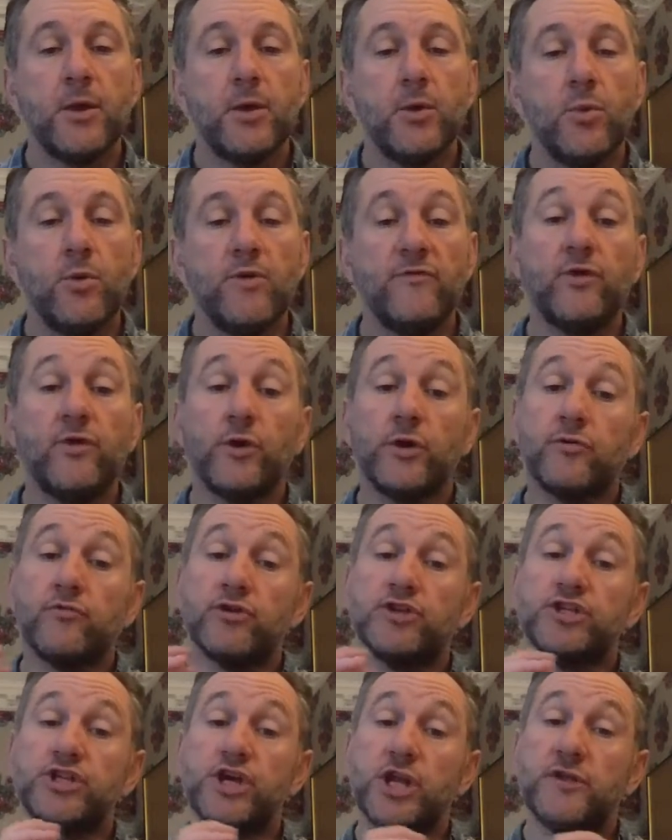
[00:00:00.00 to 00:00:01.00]
we've got a
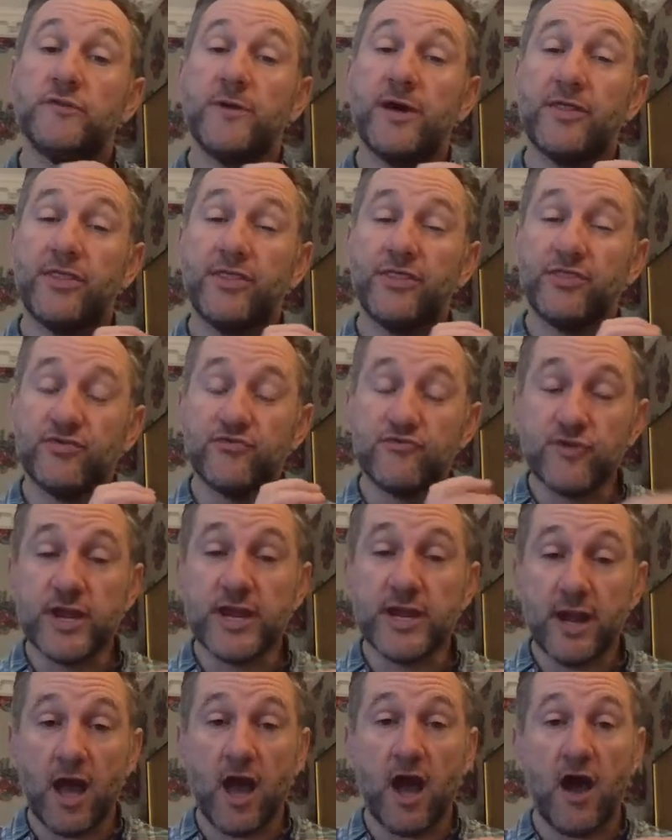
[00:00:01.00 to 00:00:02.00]
return of about
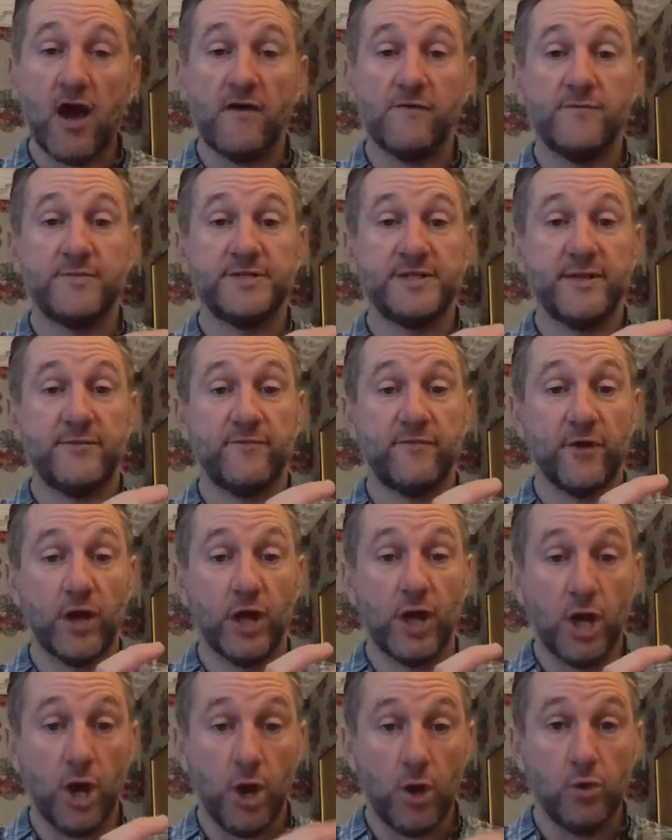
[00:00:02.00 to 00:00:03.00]
3.5% for
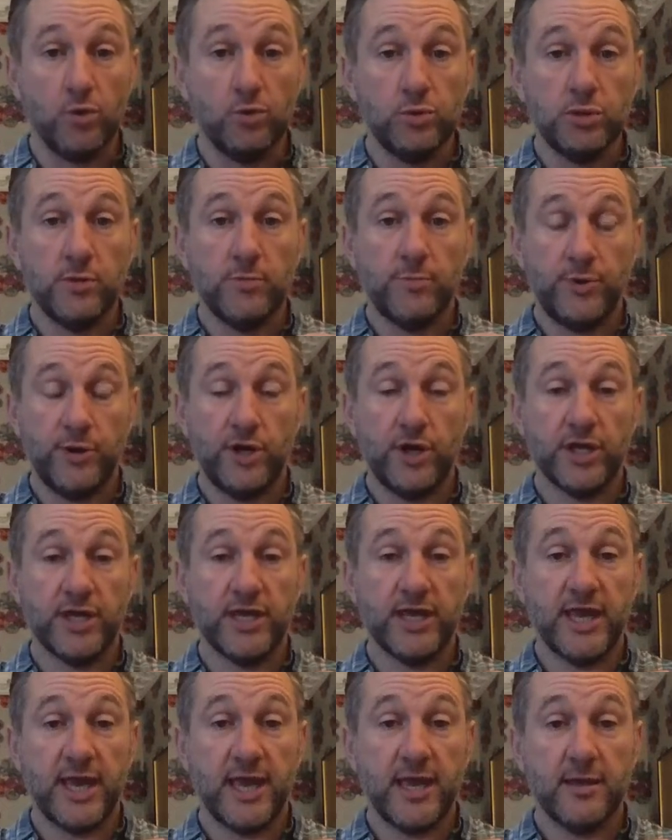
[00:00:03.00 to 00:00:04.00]
gold per
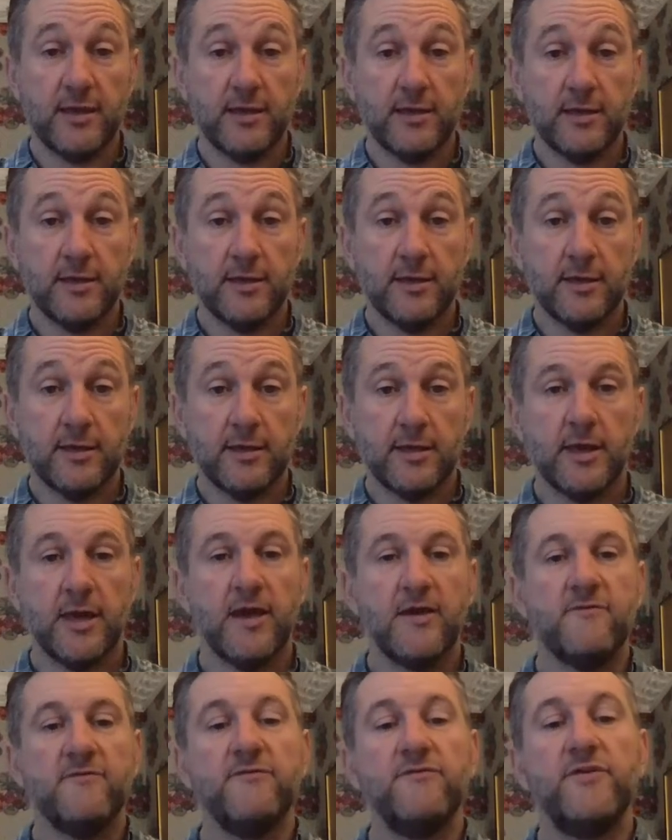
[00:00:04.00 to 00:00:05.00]
year
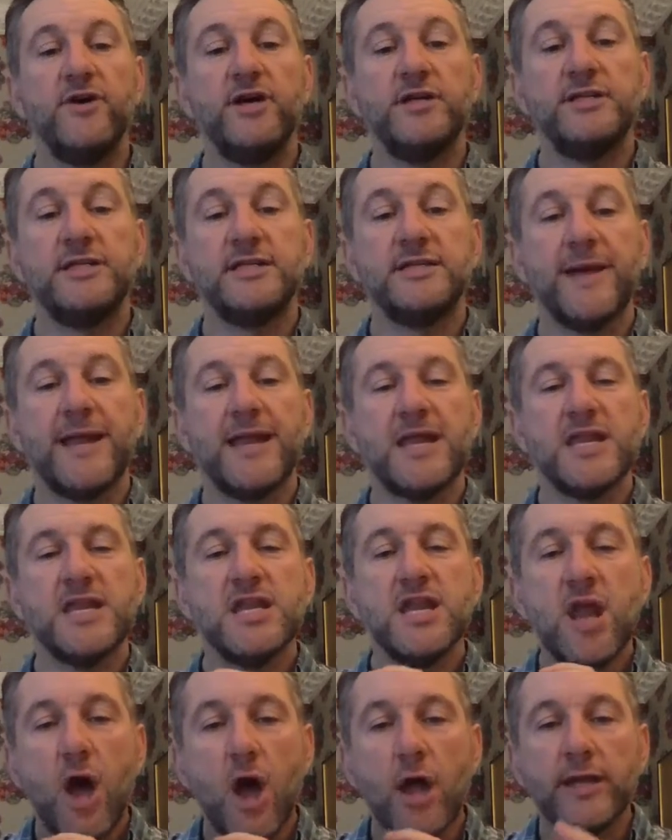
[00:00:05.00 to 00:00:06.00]
versus about
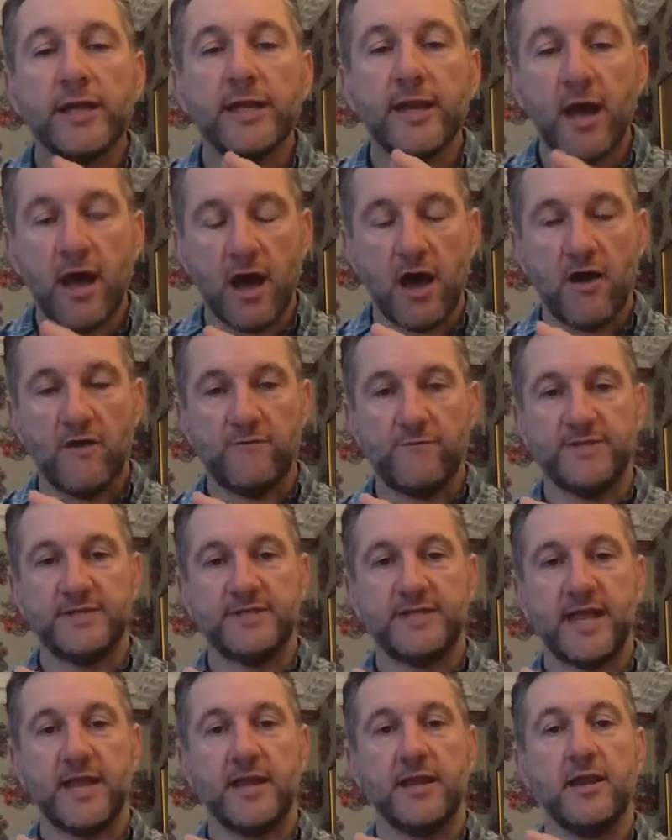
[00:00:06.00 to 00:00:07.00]

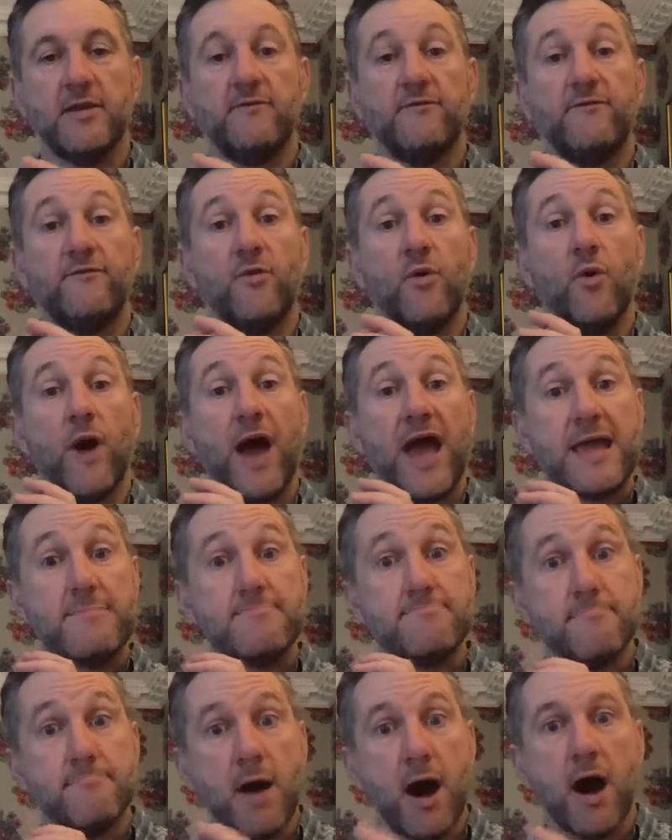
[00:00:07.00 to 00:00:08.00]
9.5% for
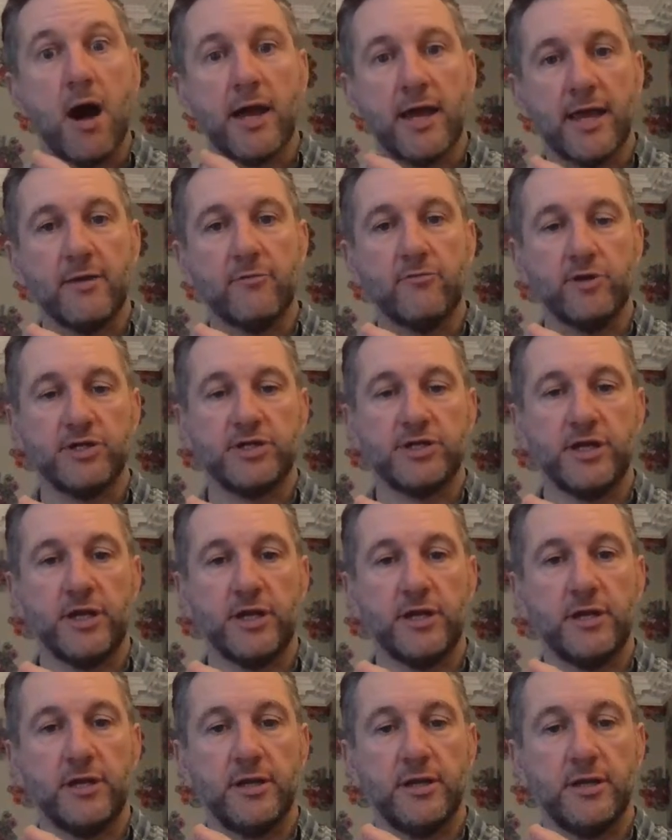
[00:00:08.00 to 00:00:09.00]
a market return.